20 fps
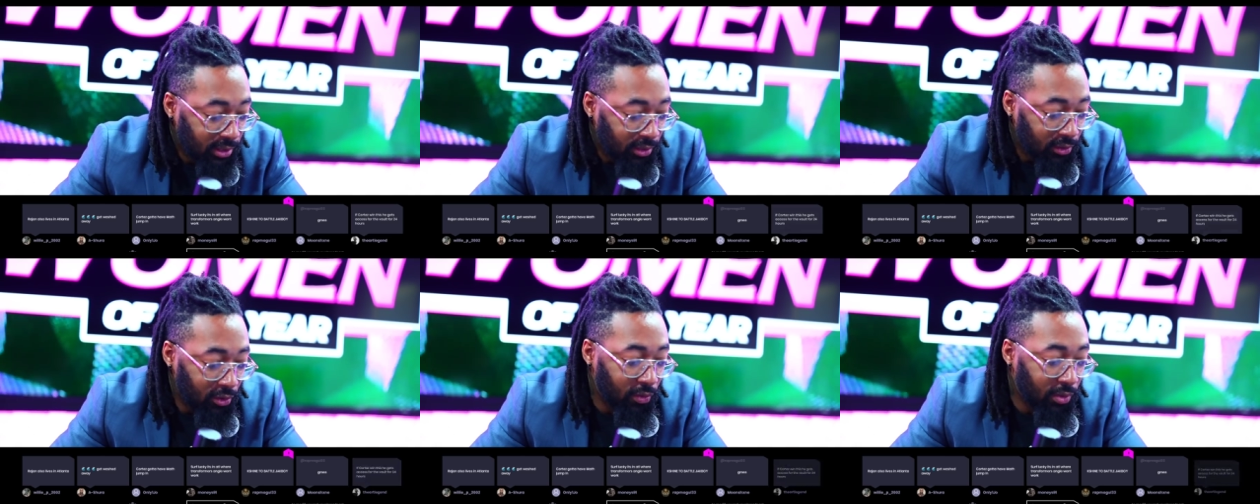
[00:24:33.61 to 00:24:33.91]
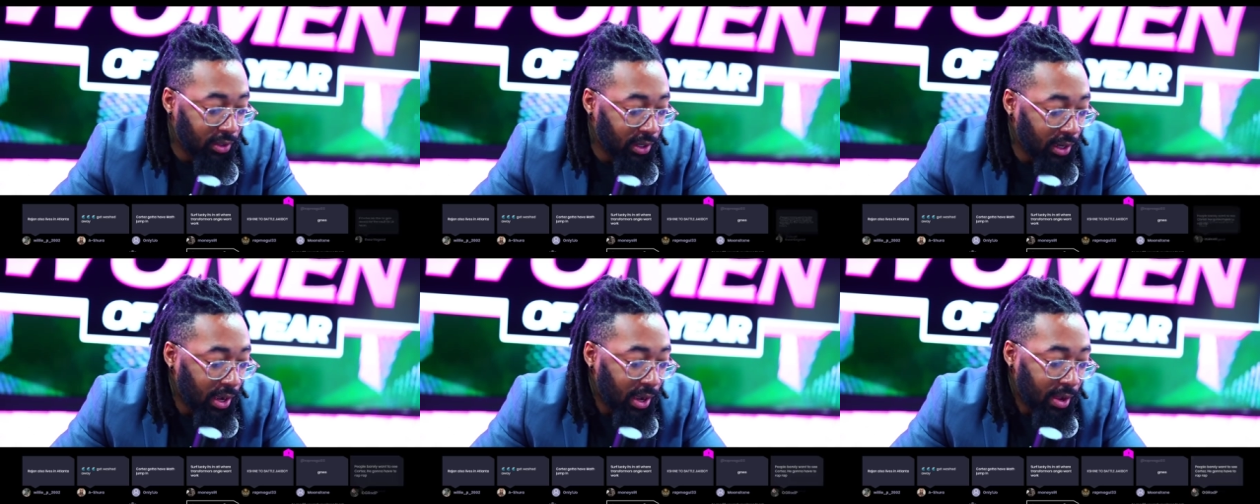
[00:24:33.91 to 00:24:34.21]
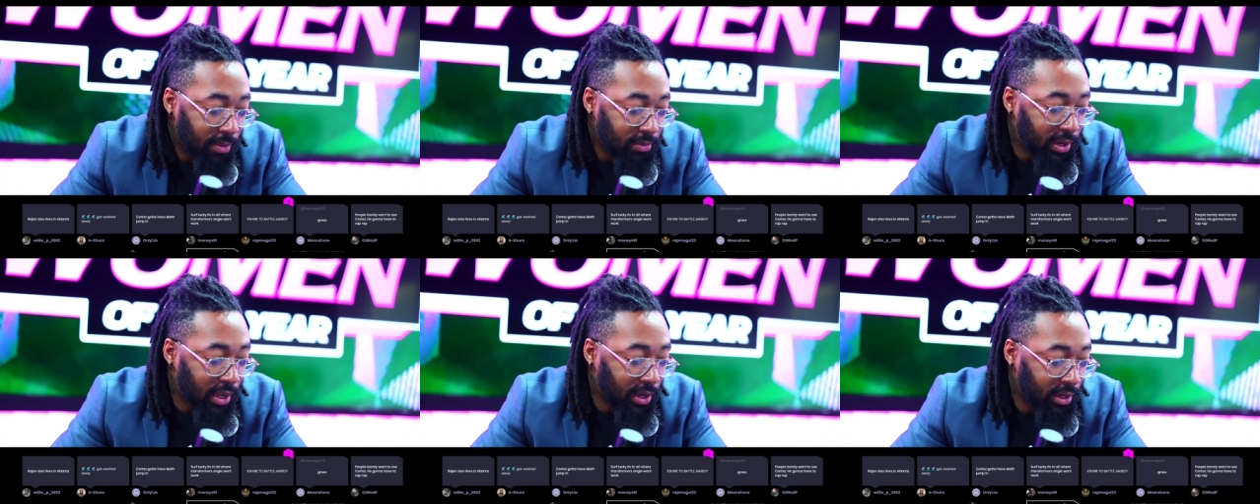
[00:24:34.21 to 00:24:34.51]
You, I,
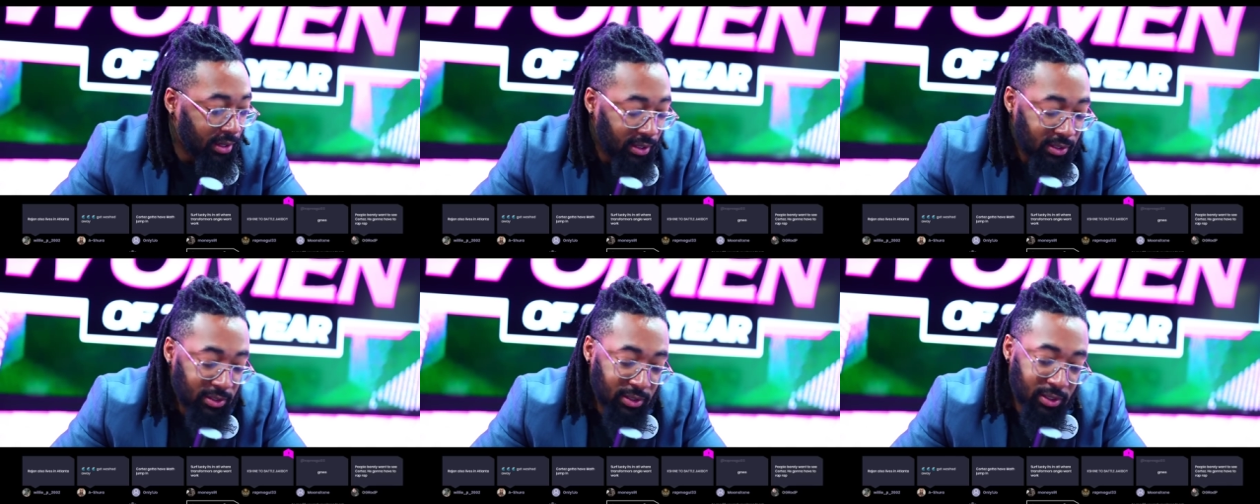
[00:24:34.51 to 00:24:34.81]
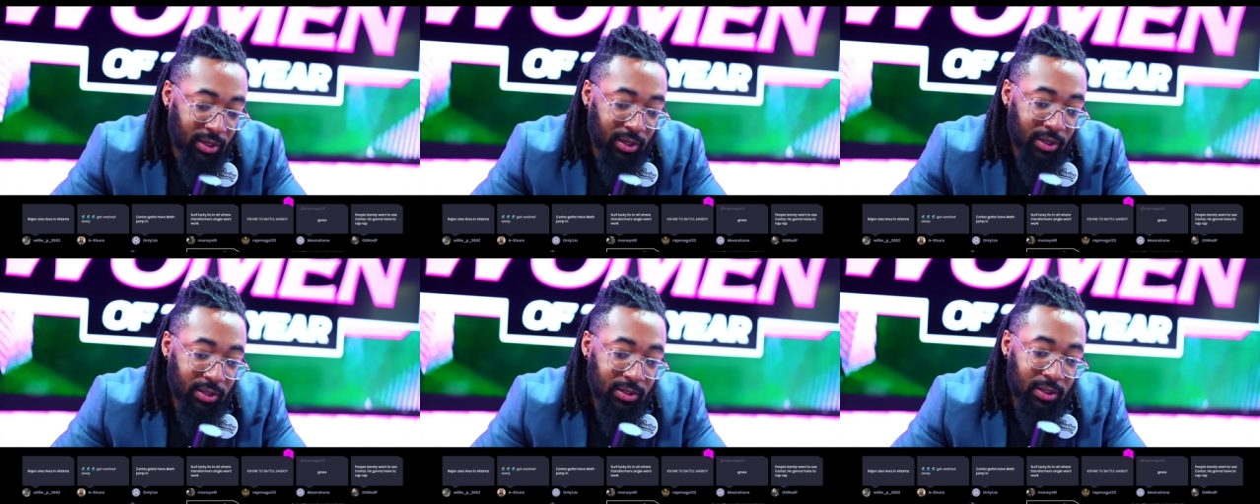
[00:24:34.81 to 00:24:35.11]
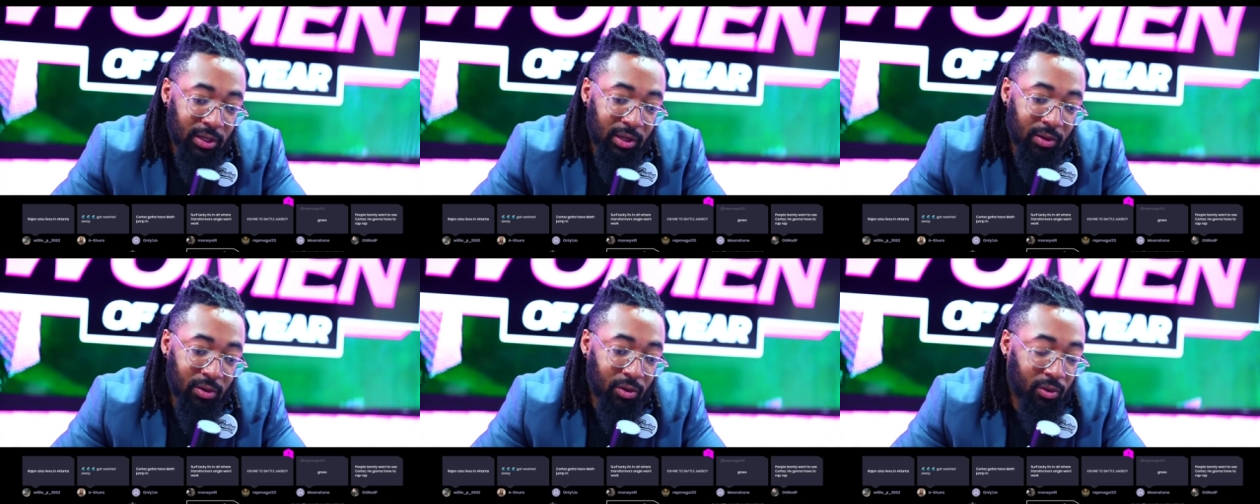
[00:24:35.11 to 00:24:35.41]
am not gonna sit here and
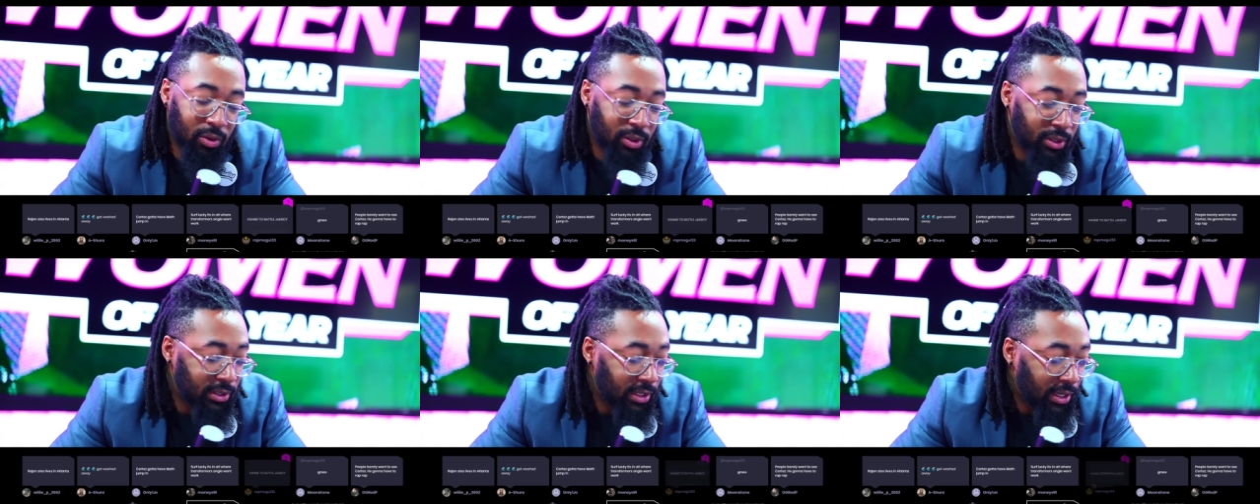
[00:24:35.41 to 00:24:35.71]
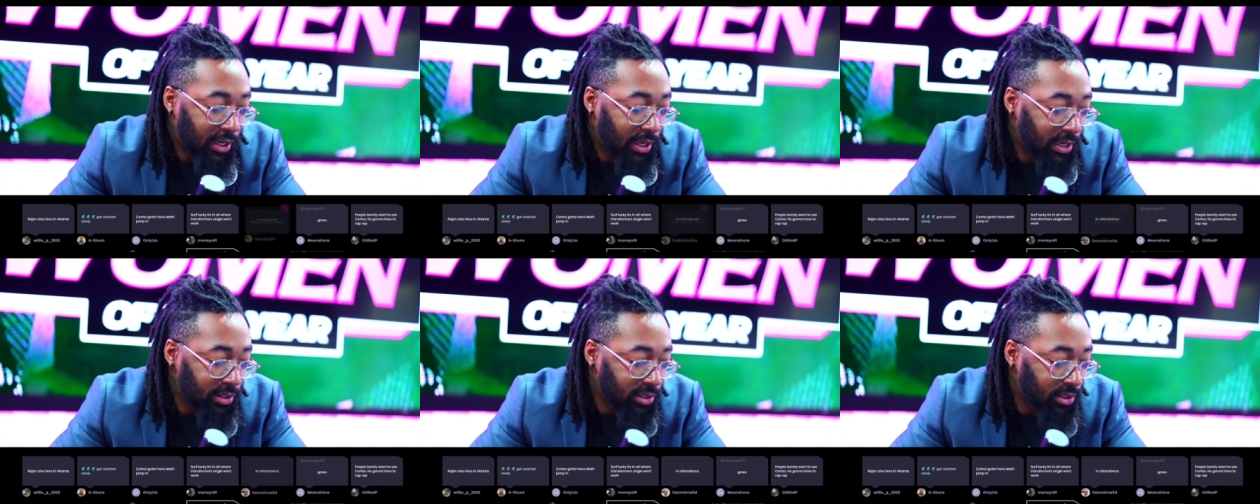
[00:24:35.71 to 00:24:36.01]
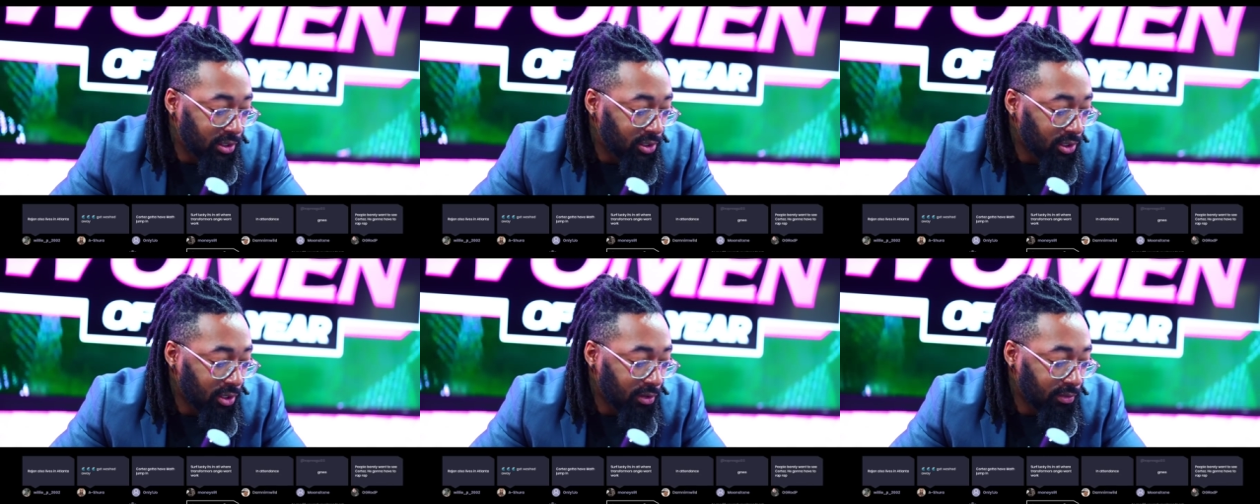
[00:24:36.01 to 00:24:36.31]
tell Cortez or
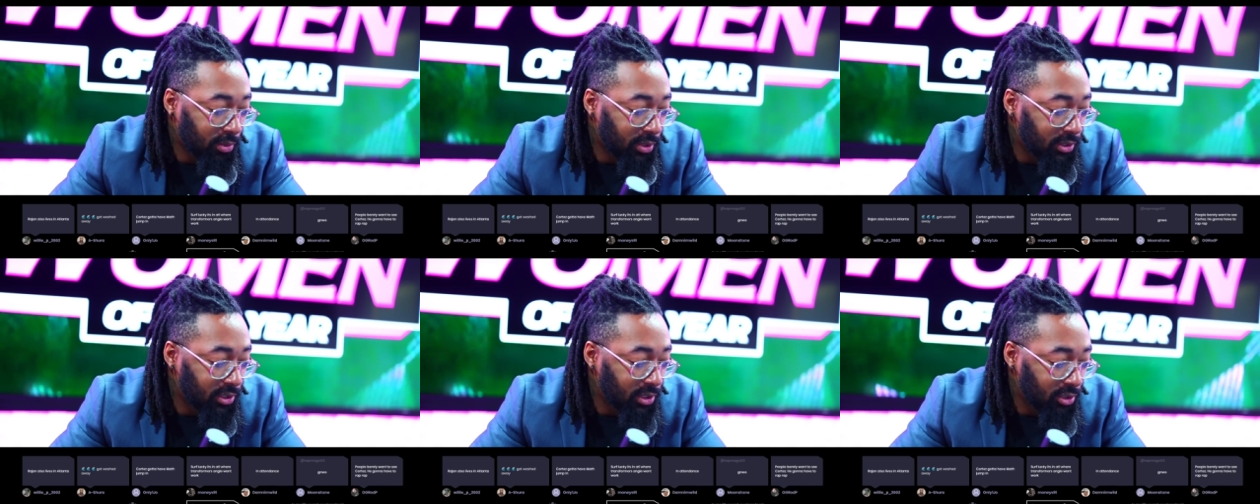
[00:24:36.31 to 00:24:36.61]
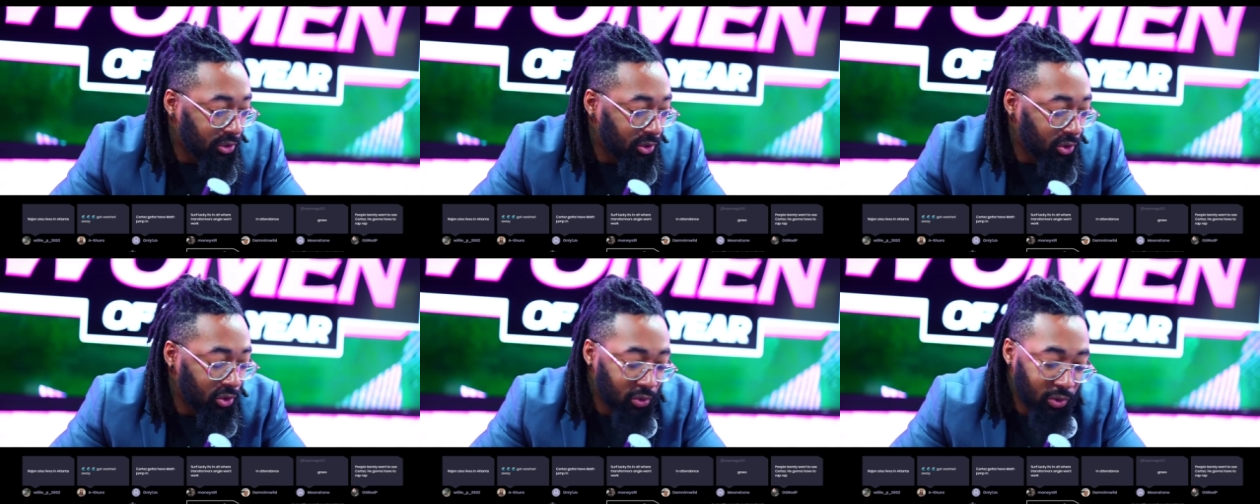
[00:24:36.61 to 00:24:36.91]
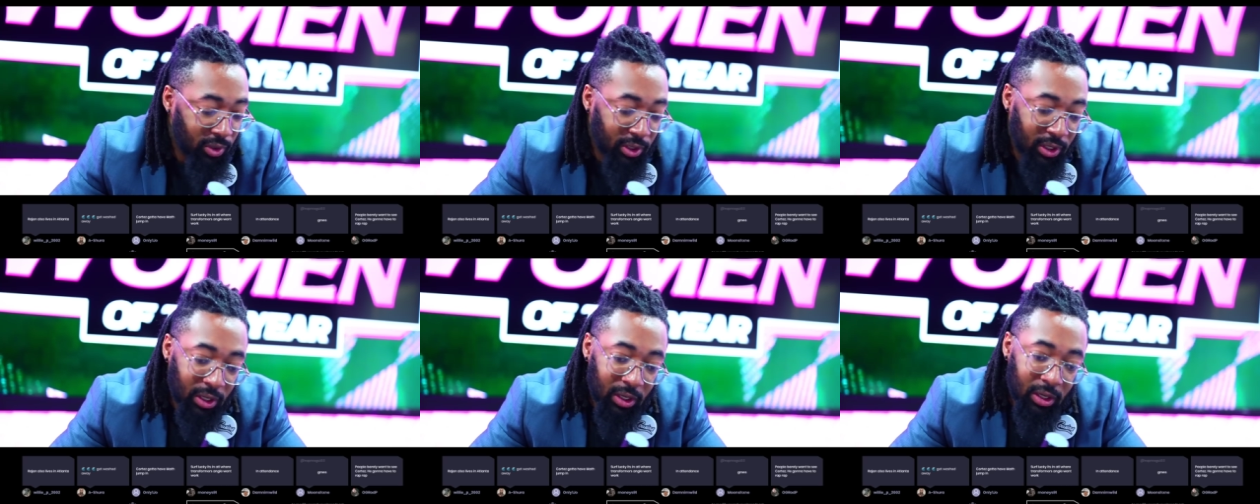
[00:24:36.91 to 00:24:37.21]
Surf what to do.
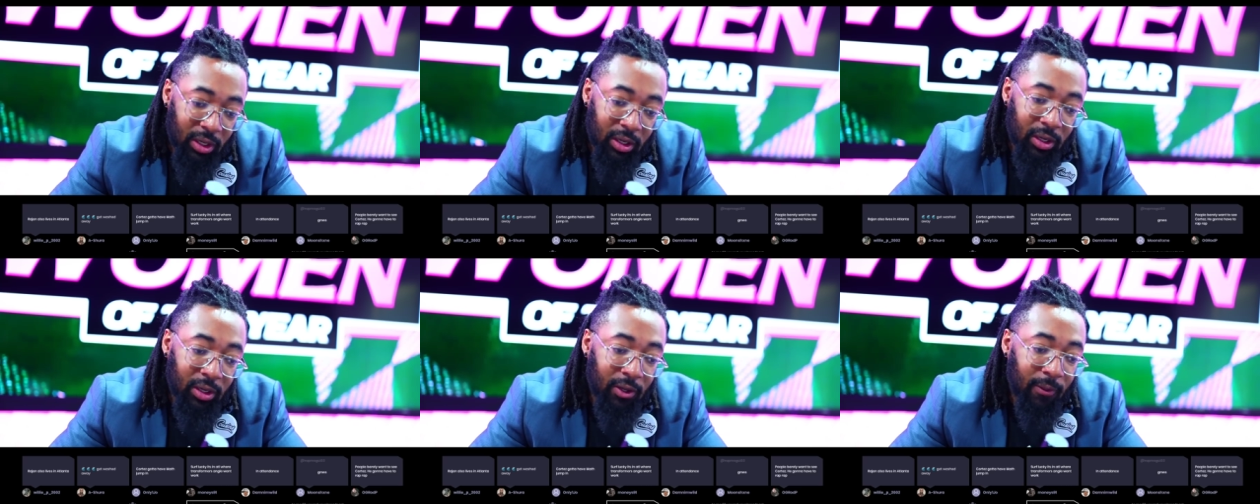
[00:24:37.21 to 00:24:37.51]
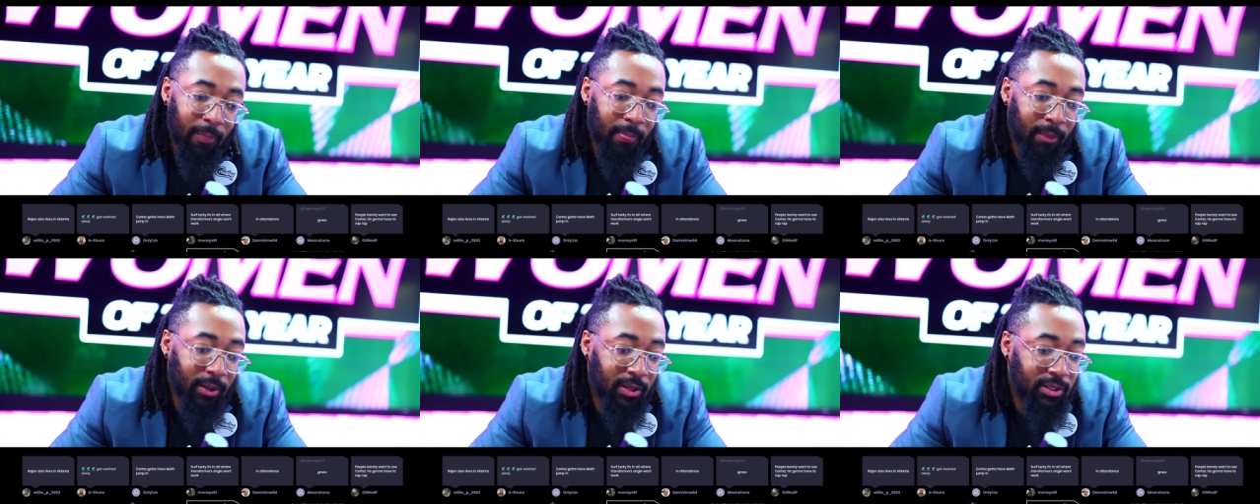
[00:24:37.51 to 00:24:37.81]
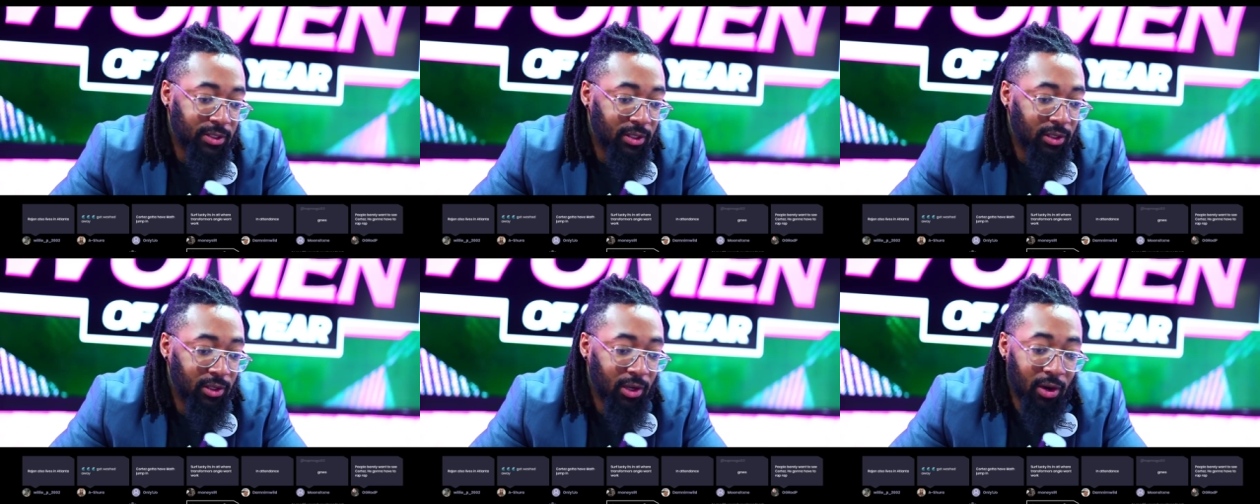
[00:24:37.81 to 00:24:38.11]

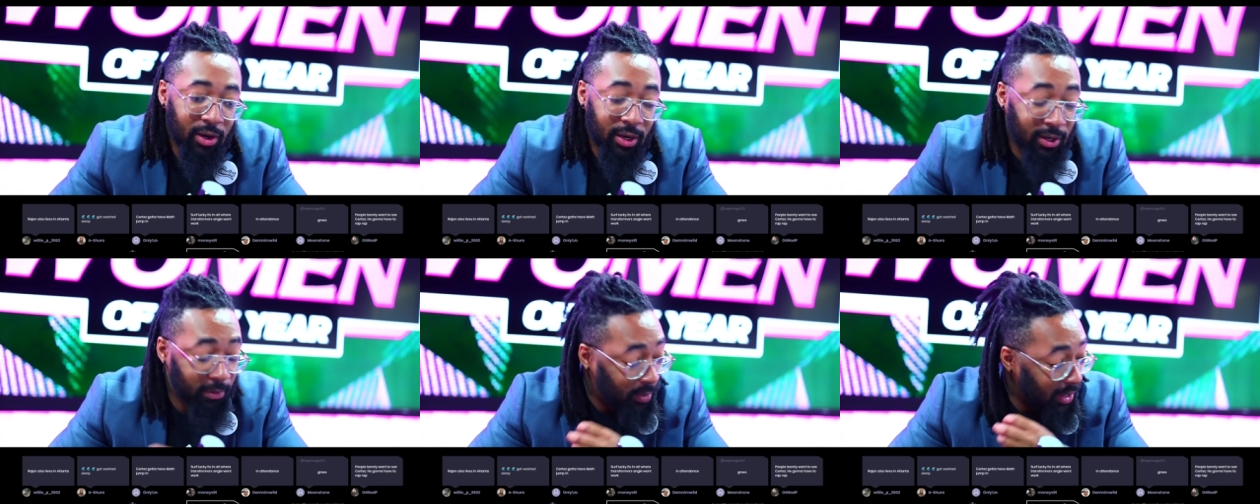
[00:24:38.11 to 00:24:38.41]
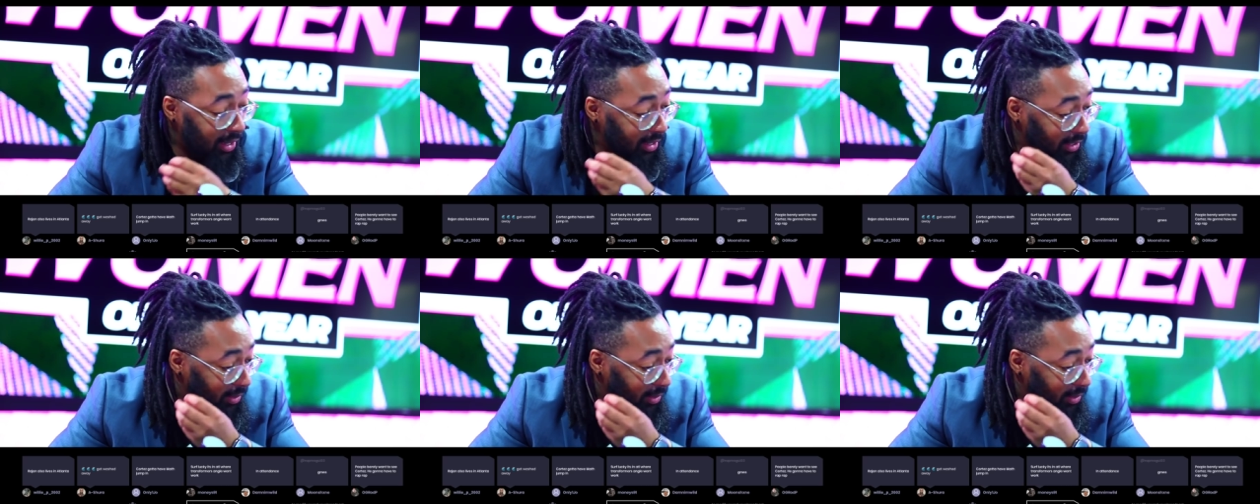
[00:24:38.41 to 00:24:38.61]
Listen, y'all get paid the